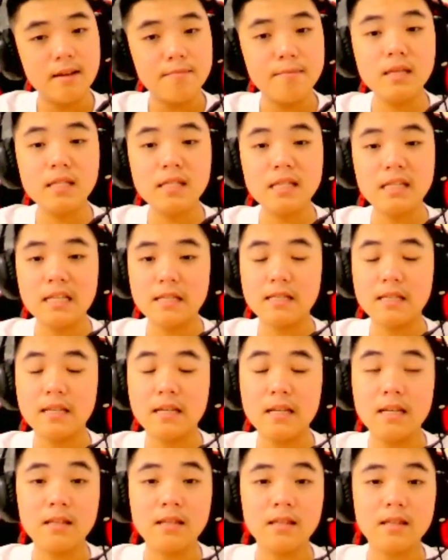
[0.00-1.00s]
Business
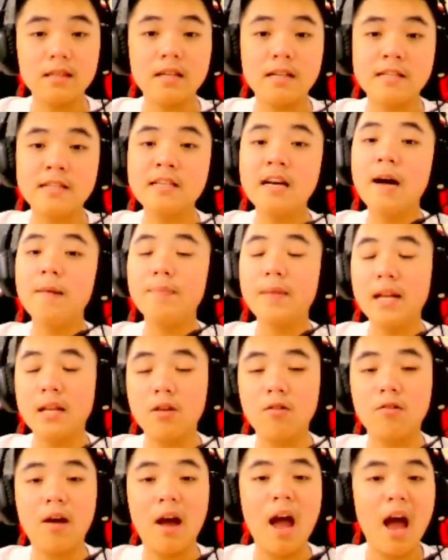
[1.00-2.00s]
is the job that
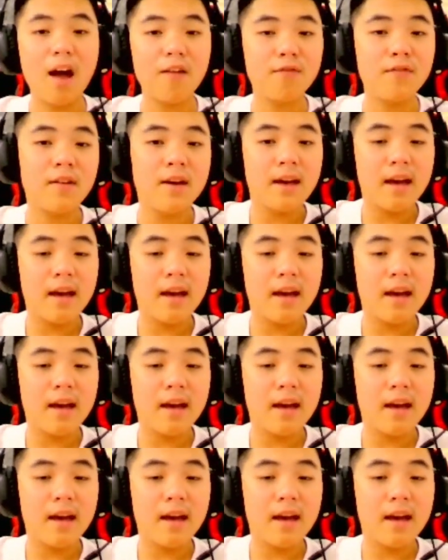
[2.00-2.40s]
you have